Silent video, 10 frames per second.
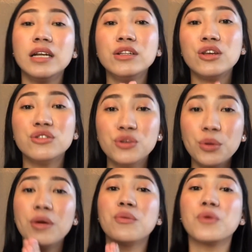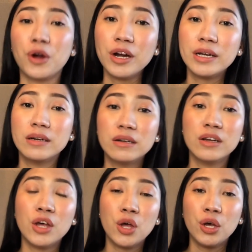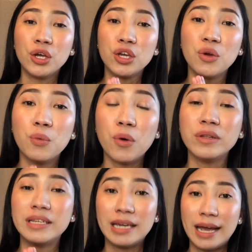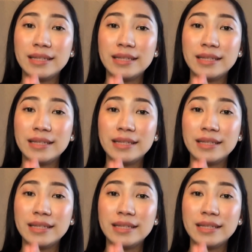you do the work, you won't get